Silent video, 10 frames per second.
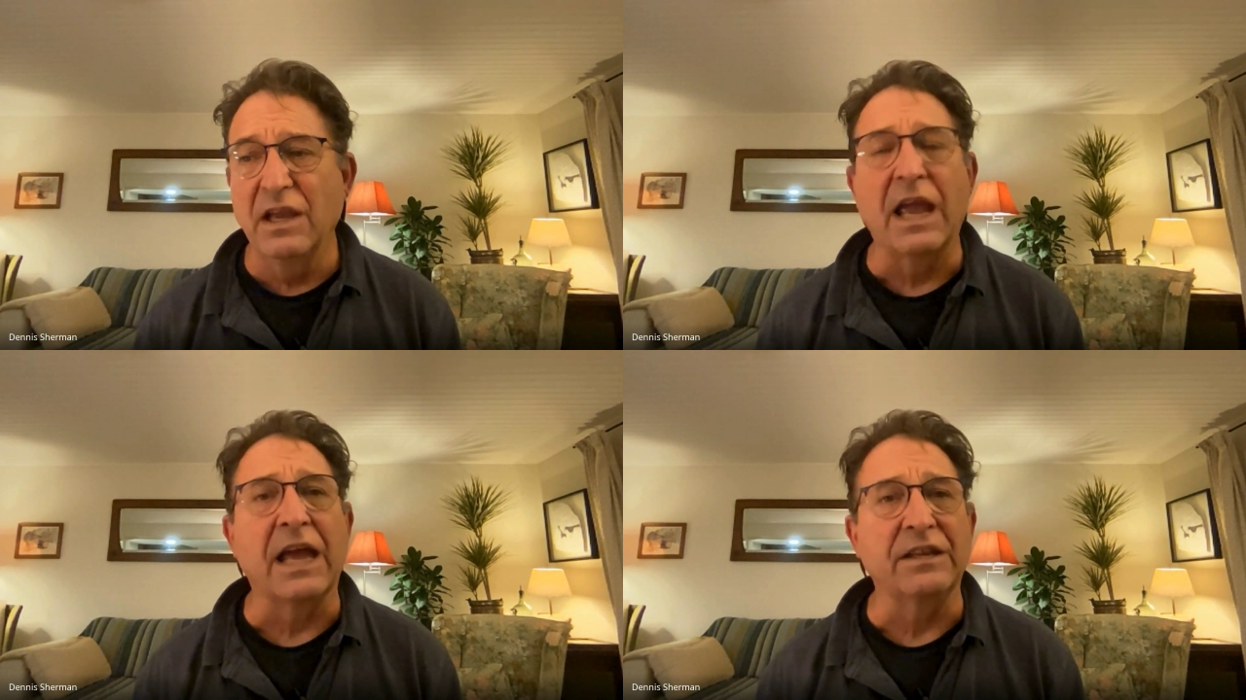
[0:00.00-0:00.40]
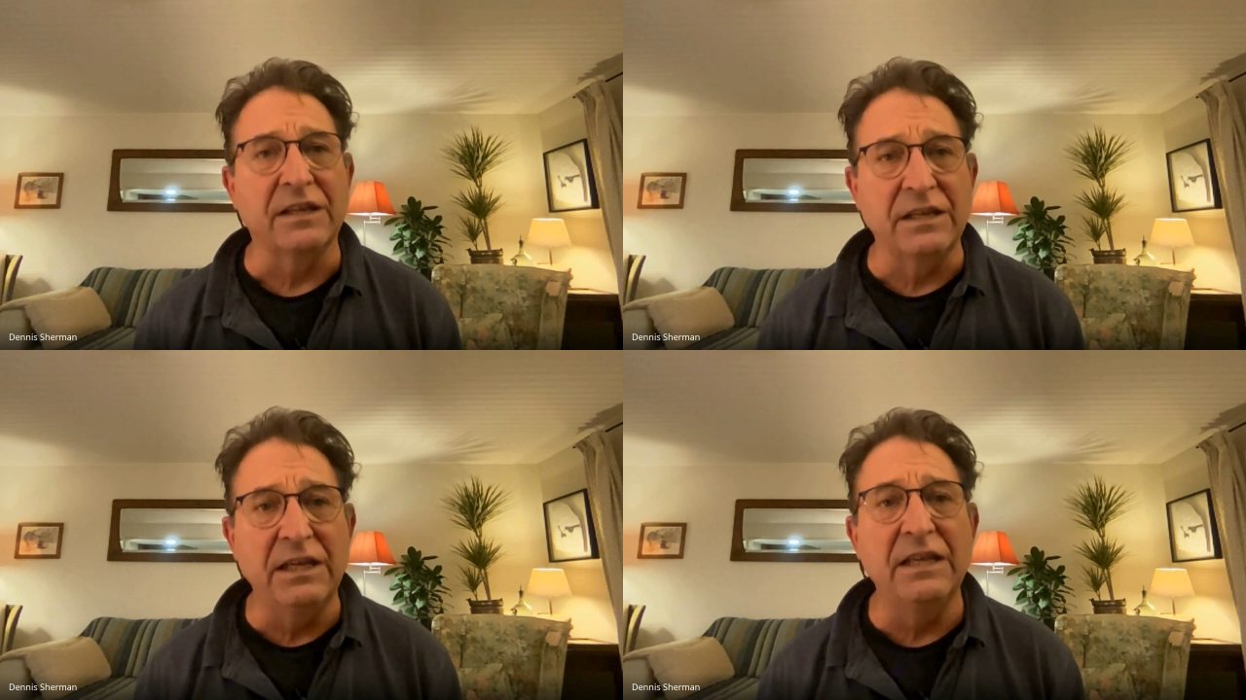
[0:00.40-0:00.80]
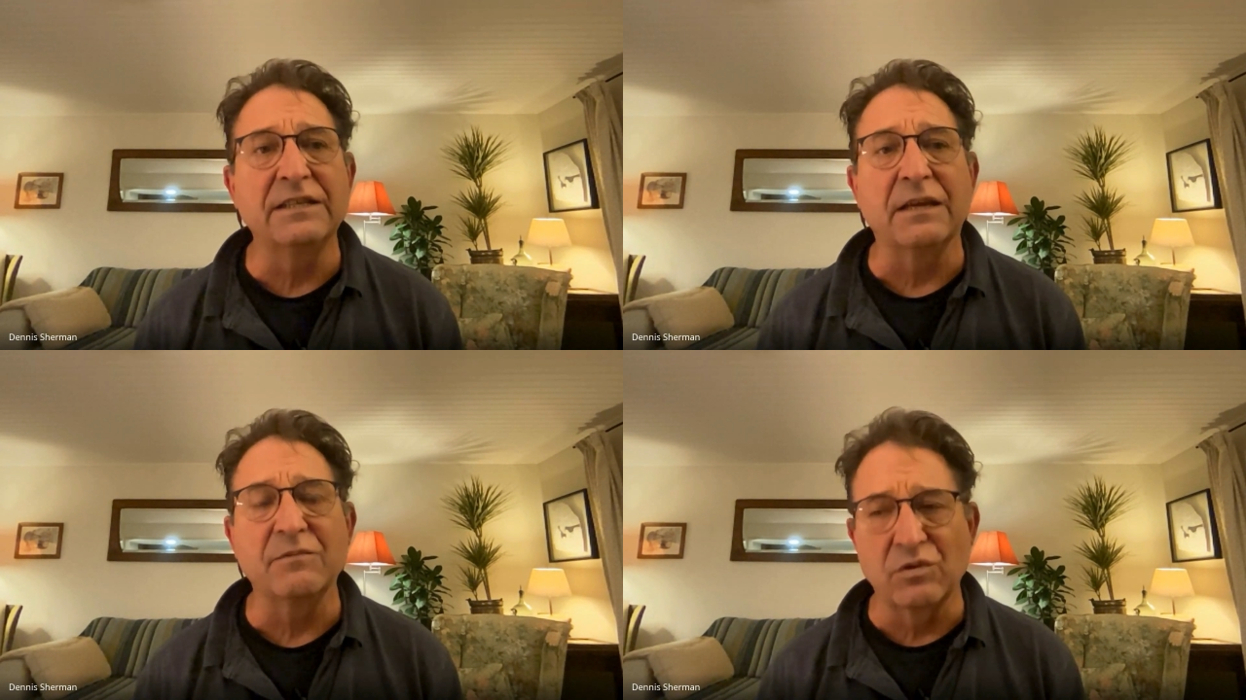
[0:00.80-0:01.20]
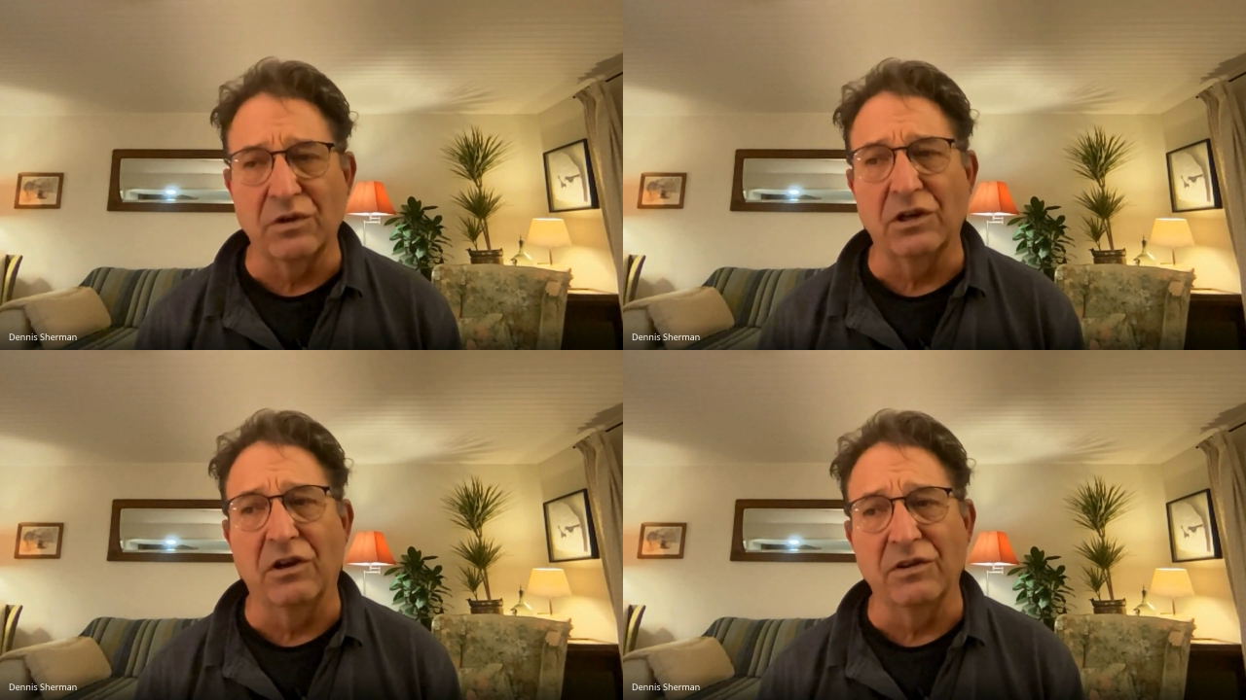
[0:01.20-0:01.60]
and you need some
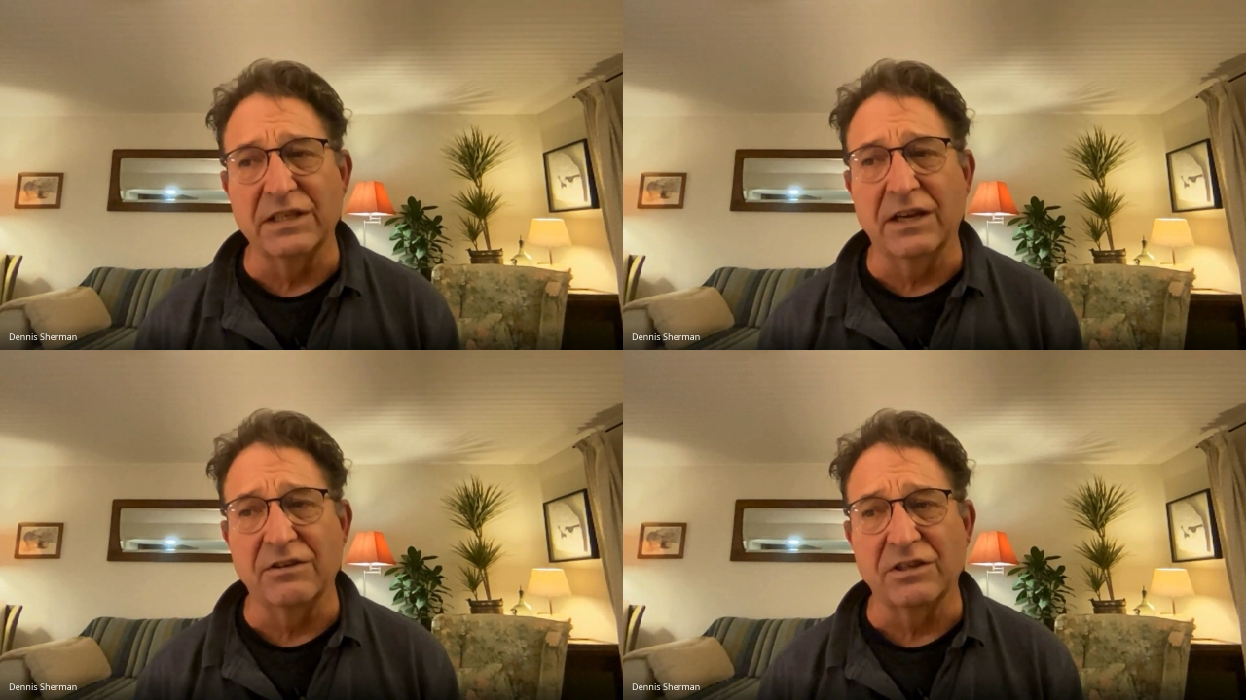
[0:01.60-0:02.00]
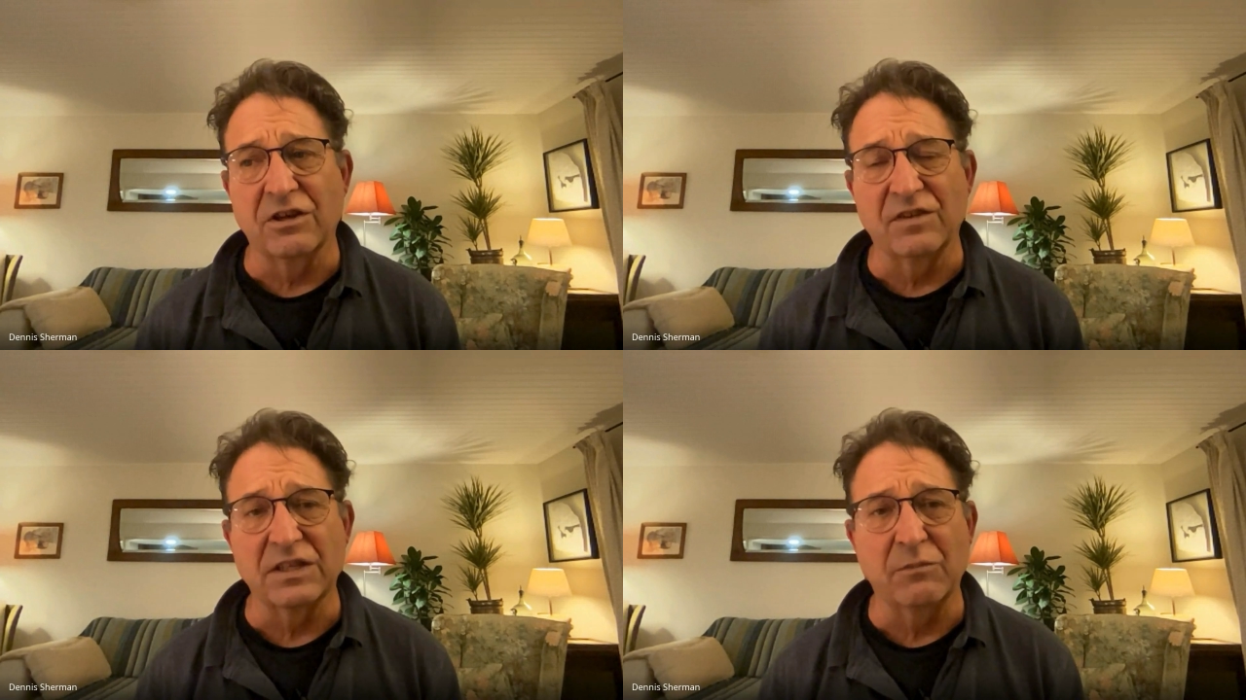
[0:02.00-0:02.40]
sort of concierge service.